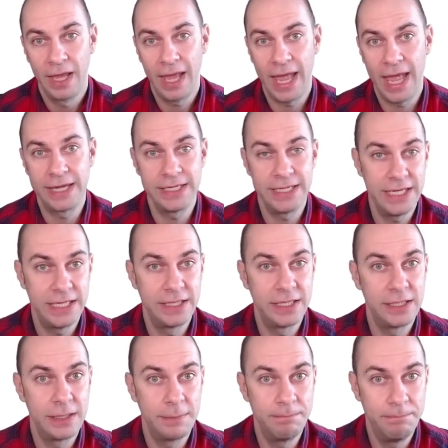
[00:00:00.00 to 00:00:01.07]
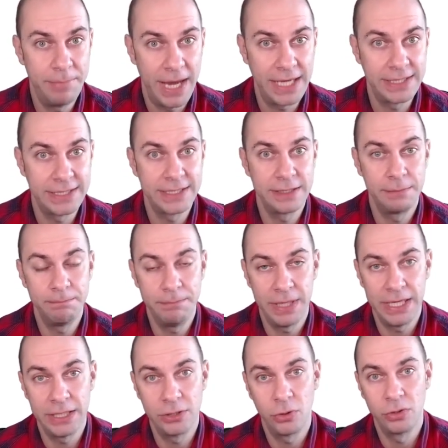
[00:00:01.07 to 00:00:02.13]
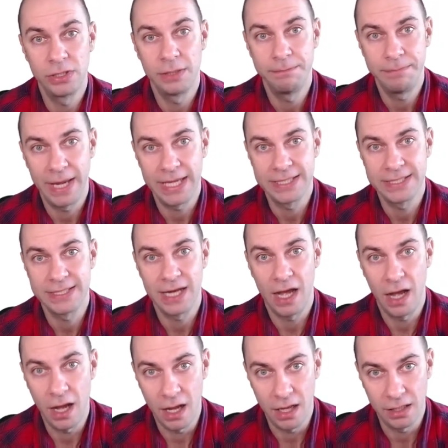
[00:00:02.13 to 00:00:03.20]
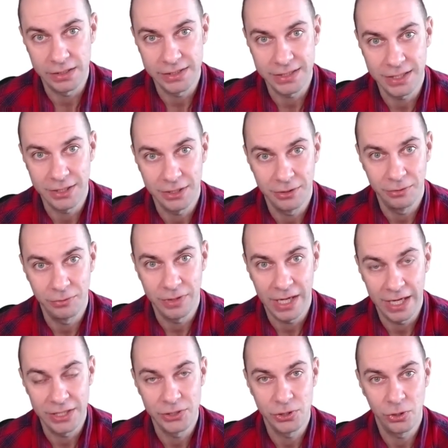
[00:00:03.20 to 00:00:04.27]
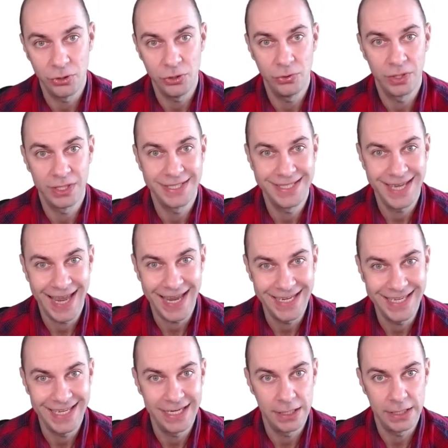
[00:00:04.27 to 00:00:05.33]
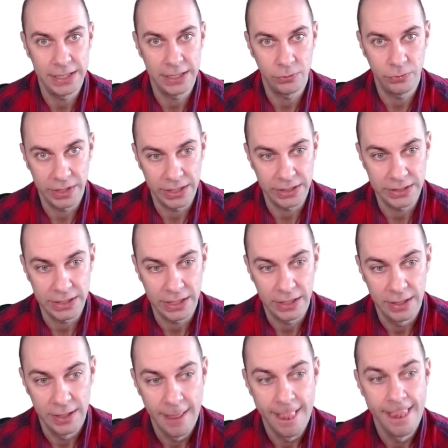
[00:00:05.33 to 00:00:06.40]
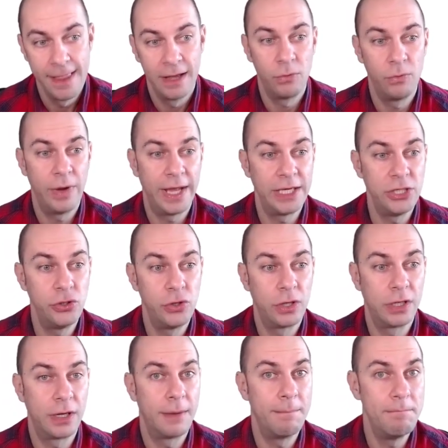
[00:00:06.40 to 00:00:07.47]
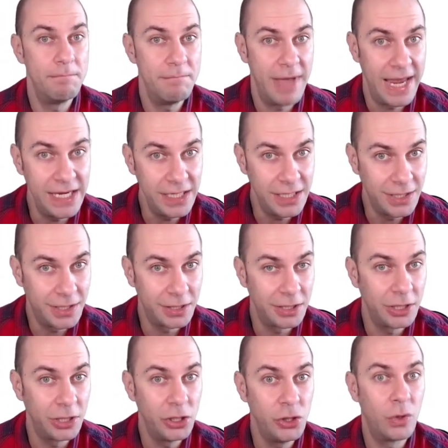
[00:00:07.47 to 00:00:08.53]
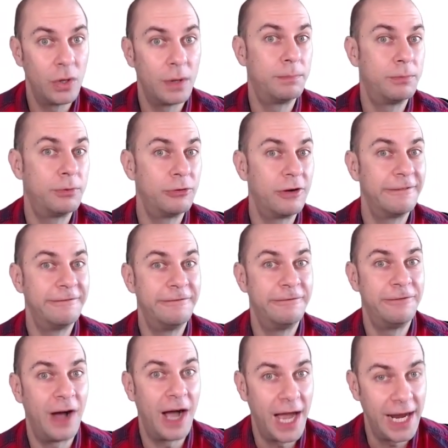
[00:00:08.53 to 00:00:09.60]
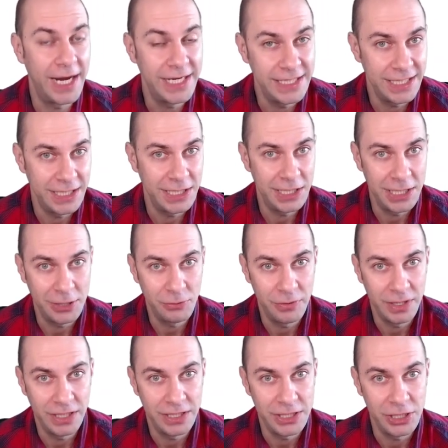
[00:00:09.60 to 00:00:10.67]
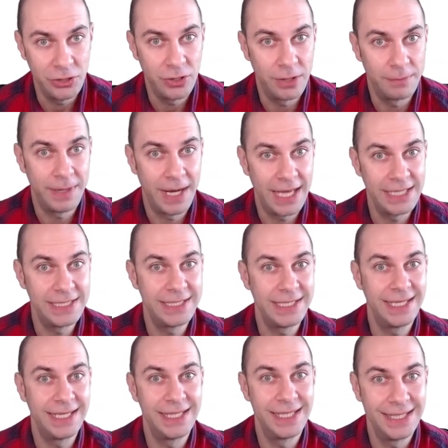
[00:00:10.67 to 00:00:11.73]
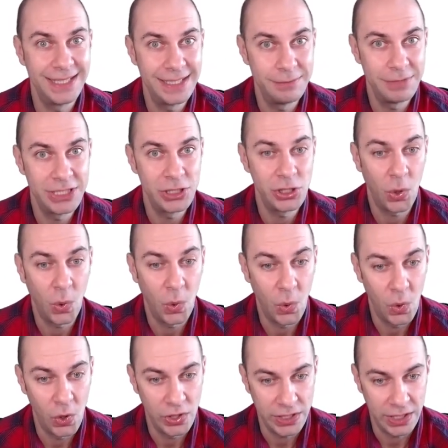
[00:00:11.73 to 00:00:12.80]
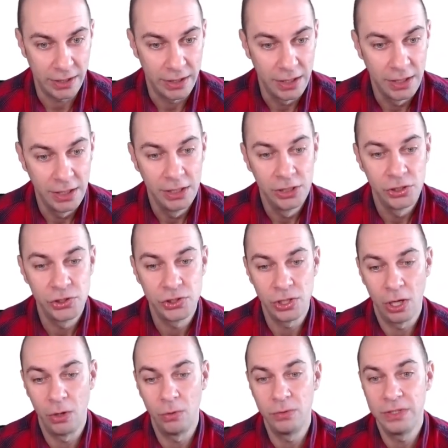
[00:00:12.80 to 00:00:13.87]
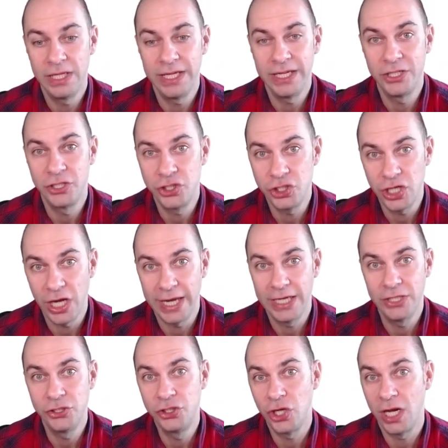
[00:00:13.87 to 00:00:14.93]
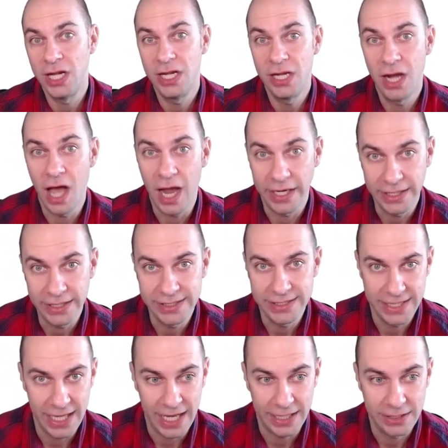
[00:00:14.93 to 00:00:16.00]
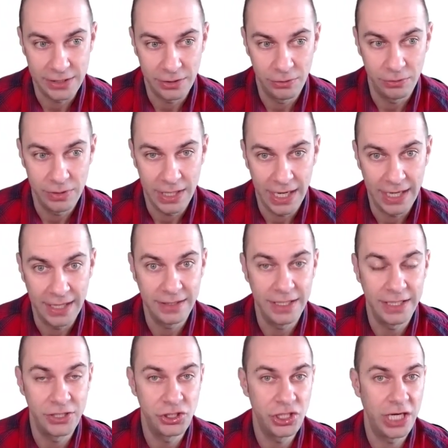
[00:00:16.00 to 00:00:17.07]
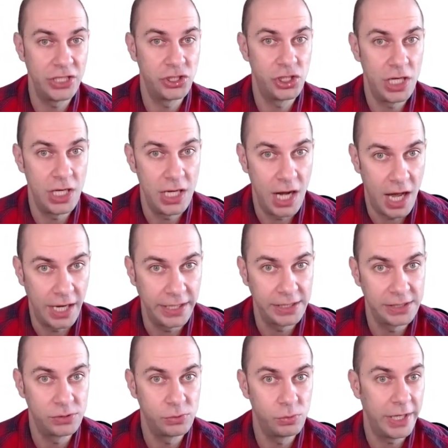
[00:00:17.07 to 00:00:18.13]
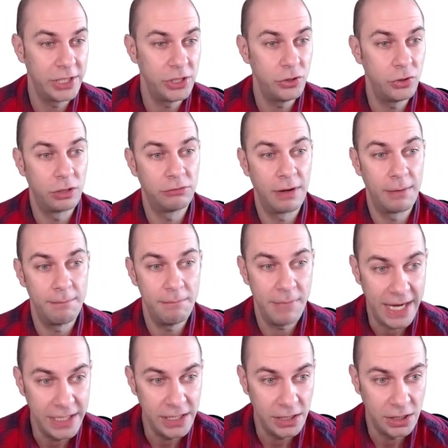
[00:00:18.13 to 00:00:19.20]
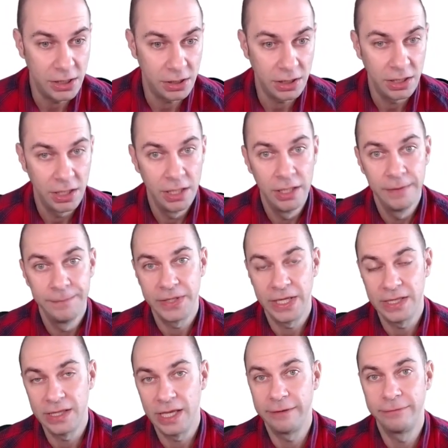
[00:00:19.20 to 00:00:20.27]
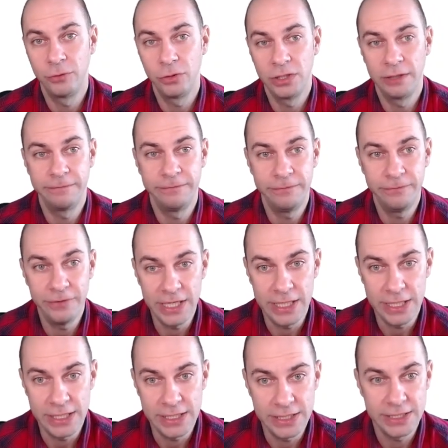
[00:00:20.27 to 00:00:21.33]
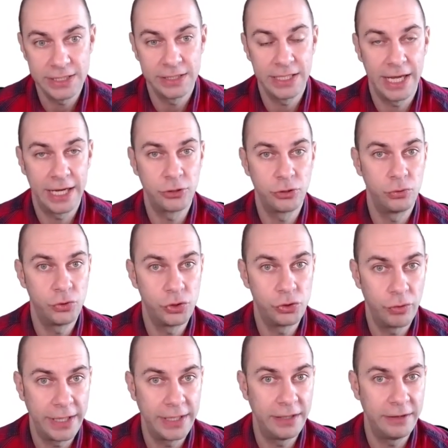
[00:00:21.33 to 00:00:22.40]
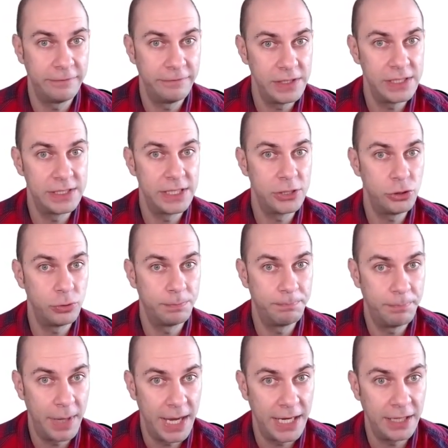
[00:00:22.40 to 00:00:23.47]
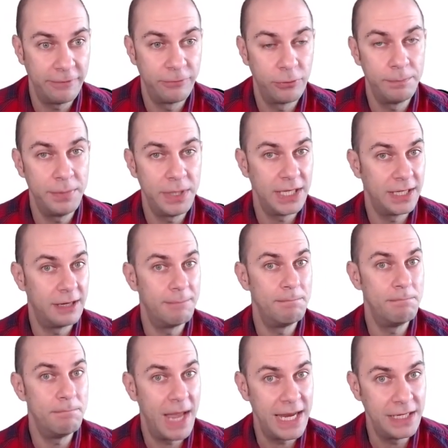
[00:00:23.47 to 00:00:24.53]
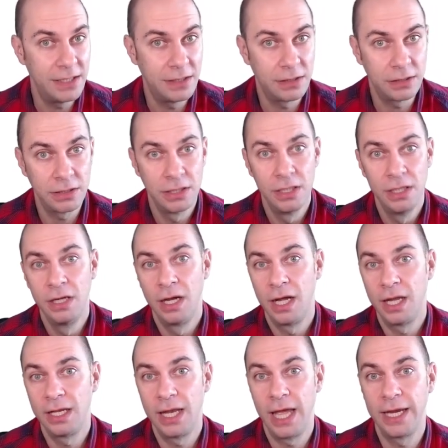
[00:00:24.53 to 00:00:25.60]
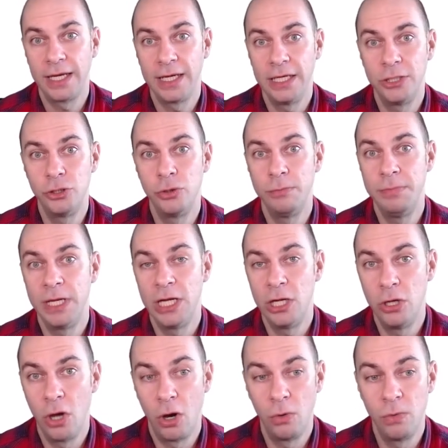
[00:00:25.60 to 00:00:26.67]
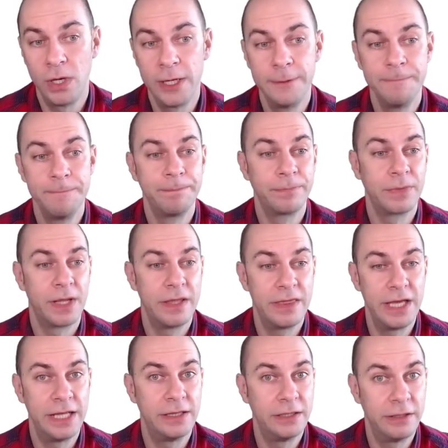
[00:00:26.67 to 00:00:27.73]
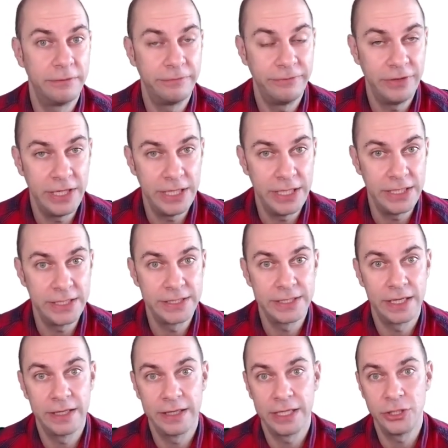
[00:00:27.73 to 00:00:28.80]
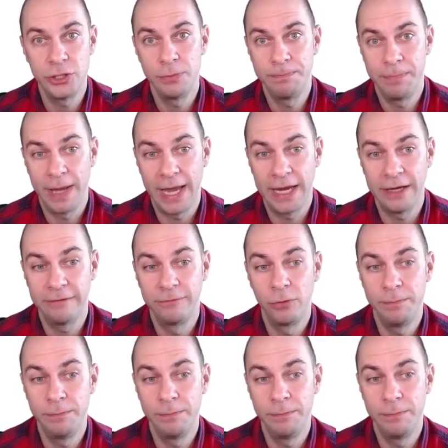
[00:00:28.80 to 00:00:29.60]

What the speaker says: at either the best bid or the best ask. Okay, so you are taking liquidity. When you are a maker, you are providing liquidity. You are placing a limit order. So the exchange likes that, okay? The exchange likes when you are a maker, and therefore the fees, the actual trading fees that you pay for being a maker are likely to be lower than the fees that you pay for